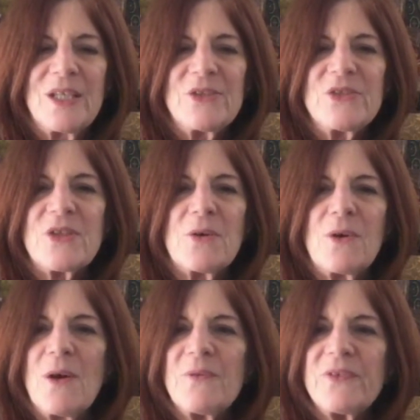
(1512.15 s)
So
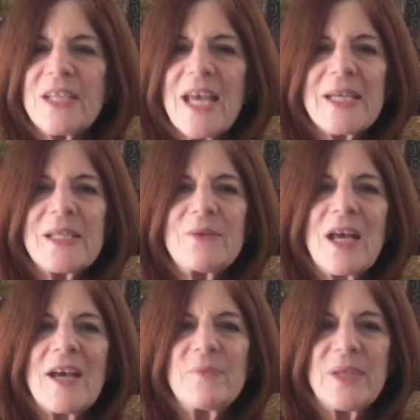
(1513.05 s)
hopefully
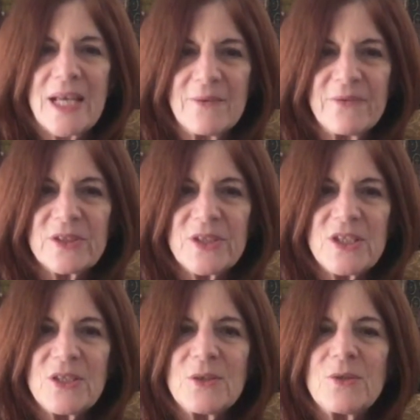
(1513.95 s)
I've been helpful to
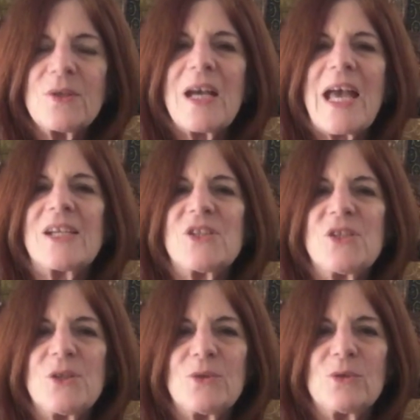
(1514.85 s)
you as
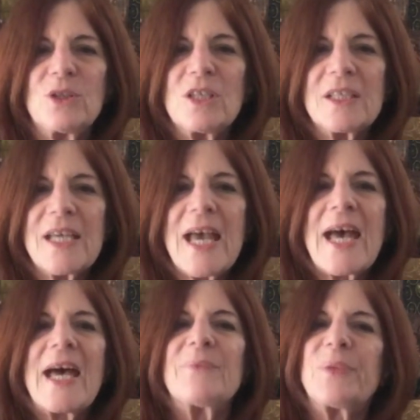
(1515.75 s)
you look
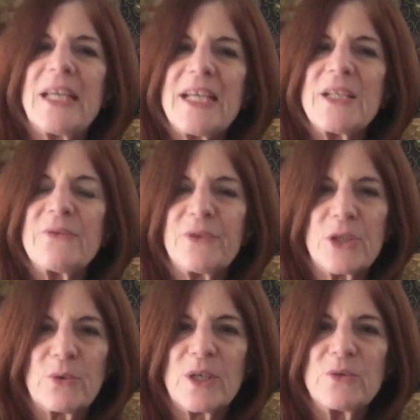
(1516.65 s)
at planning for
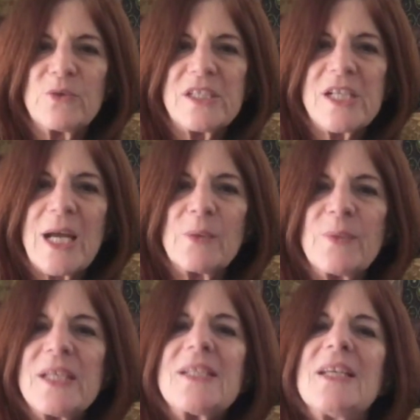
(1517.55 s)
your own
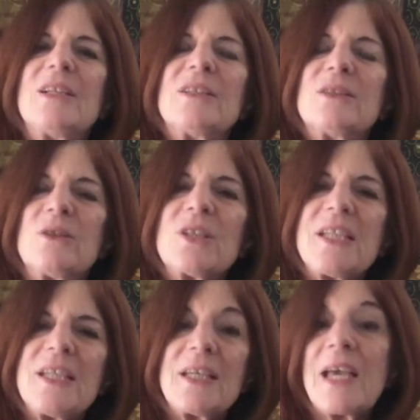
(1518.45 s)
retirement,
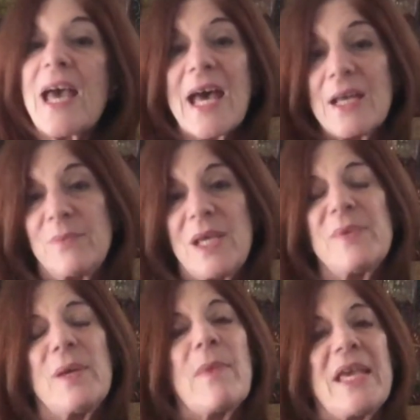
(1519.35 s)
looking at
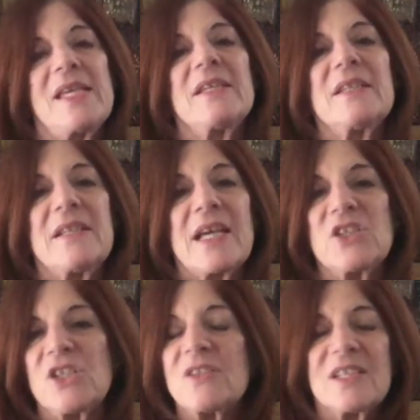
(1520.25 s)
maybe making
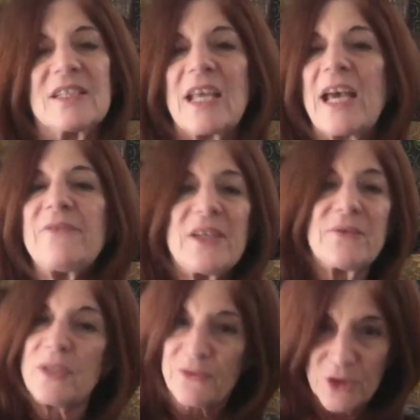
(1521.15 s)
connections in life,
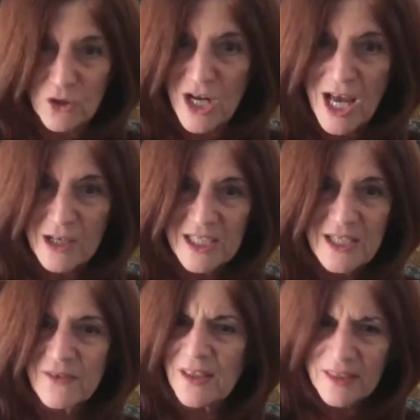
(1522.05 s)
even if you're not
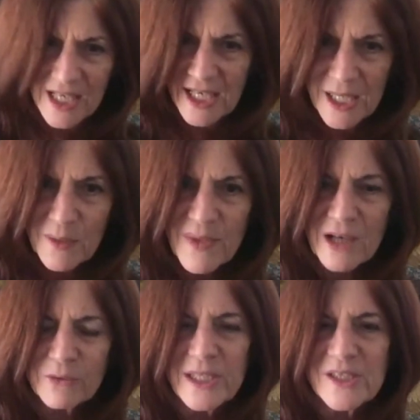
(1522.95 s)
even thinking
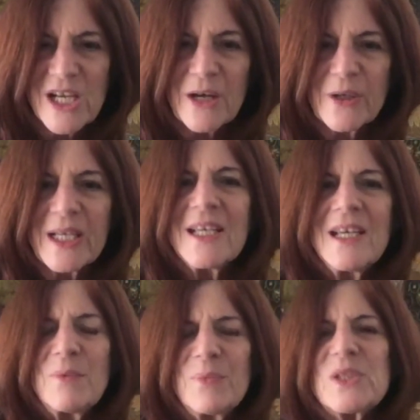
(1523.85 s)
about retiring,
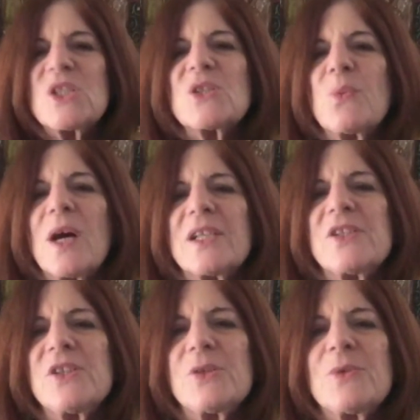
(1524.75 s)
but just want
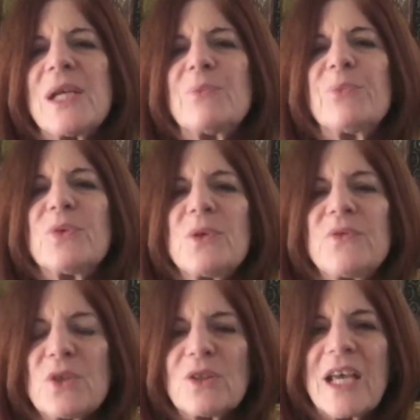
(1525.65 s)
to improve
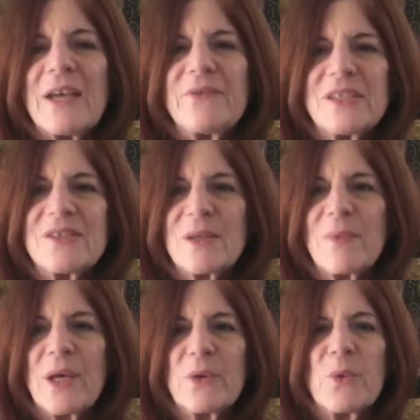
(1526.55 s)
your life in some
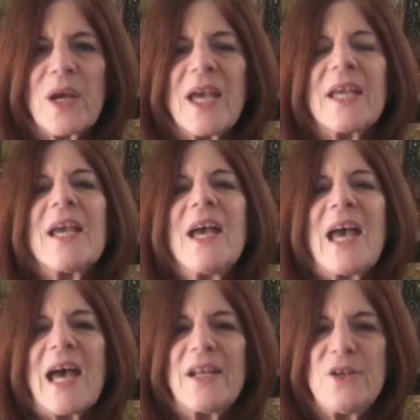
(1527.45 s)
other way
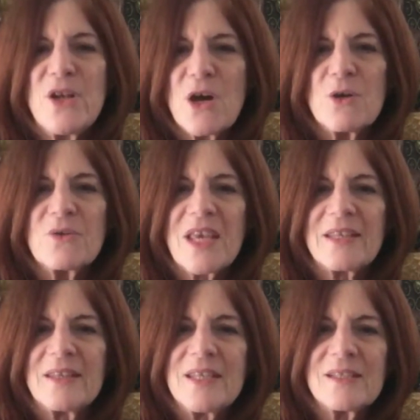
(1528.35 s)
and know that
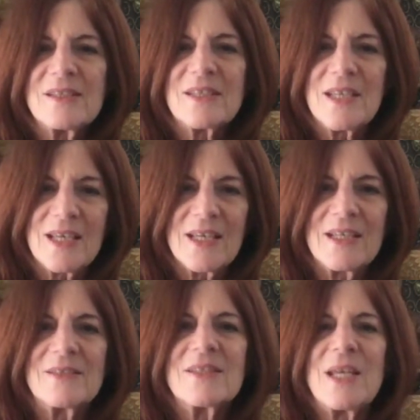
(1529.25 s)
this
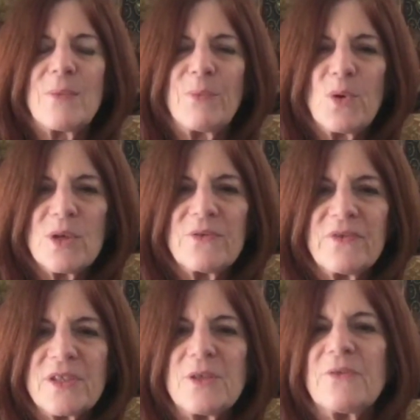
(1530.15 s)
is important for
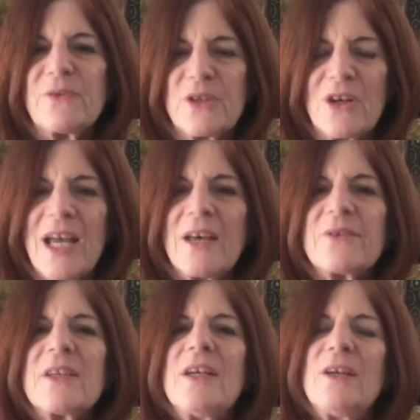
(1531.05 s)
you, for your health,
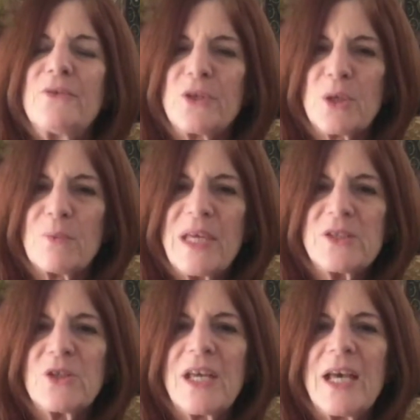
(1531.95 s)
for your
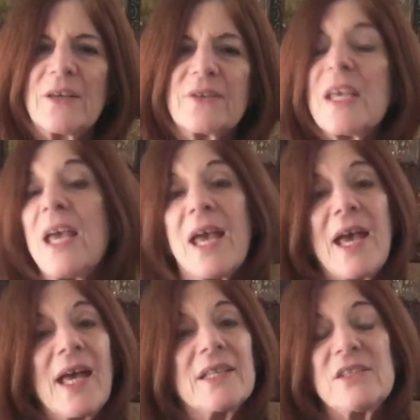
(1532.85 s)
mental health,
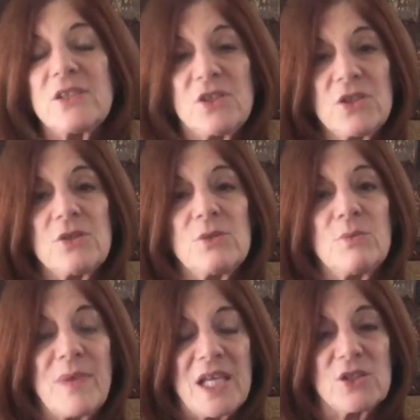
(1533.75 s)
and to
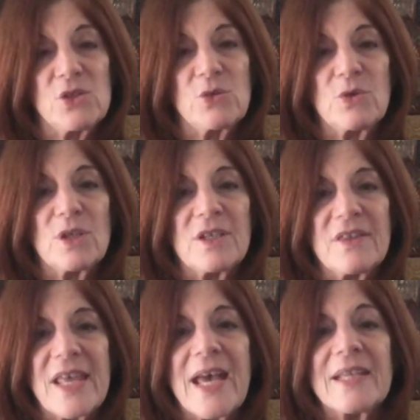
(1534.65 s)
make sure
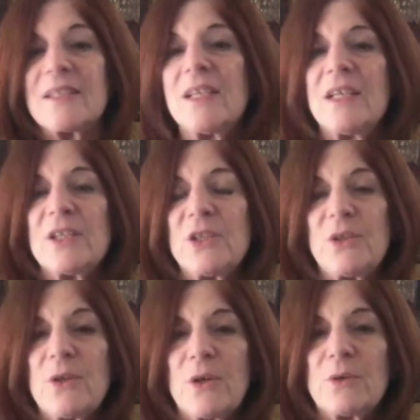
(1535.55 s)
that
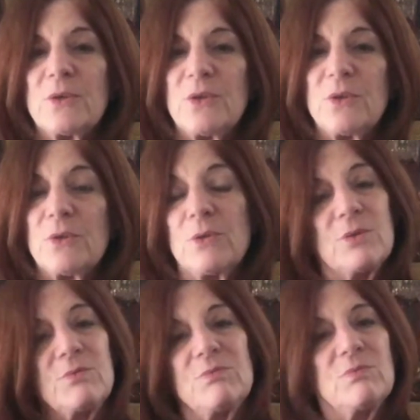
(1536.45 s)

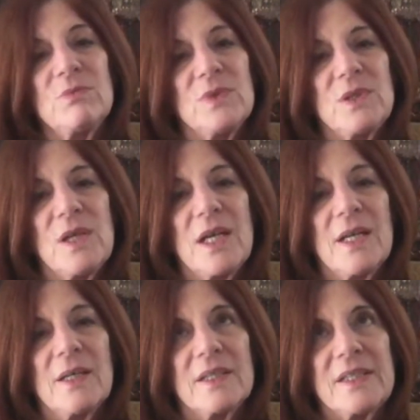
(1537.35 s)
you
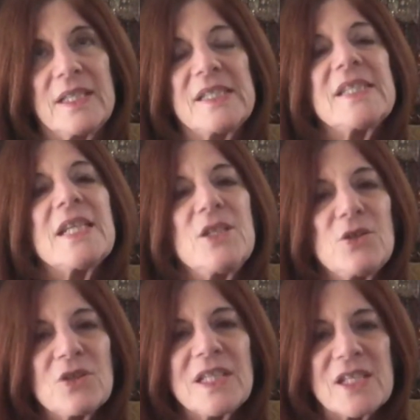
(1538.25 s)
continue
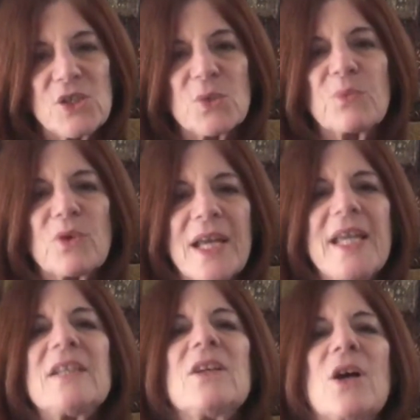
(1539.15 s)
to get your
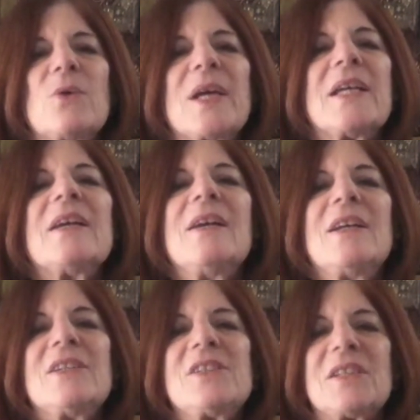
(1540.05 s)
brain going
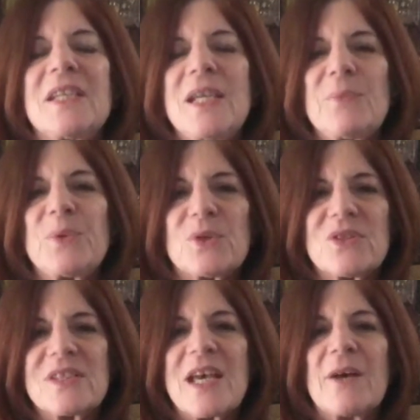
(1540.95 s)
to keep
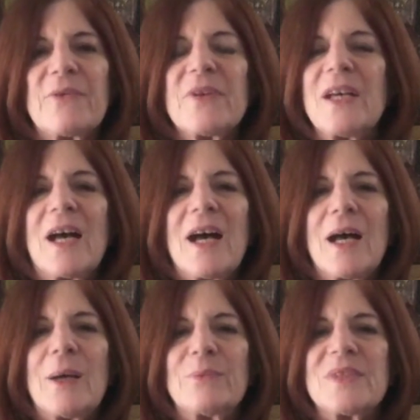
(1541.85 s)
yourself
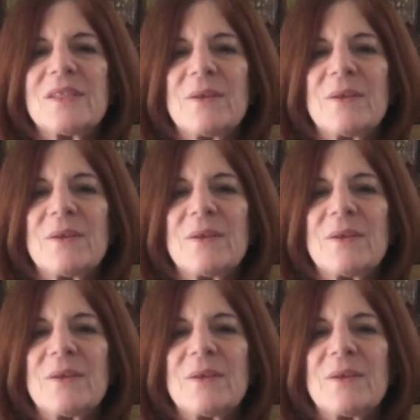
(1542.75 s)
um,